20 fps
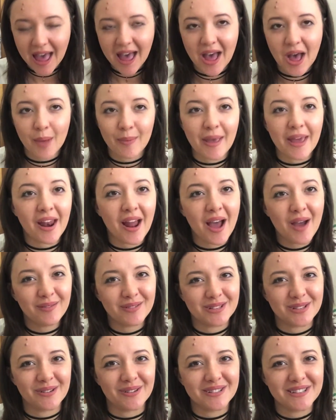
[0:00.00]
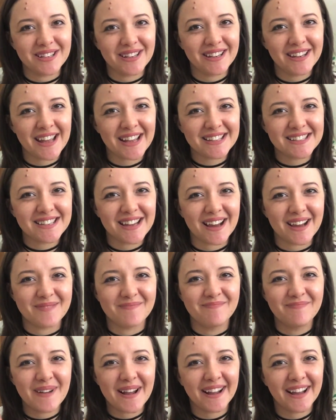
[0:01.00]
And I will talk to you next
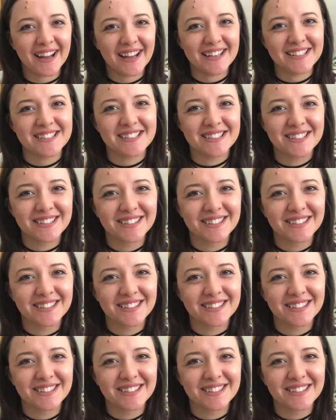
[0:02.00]
time. Bye guys.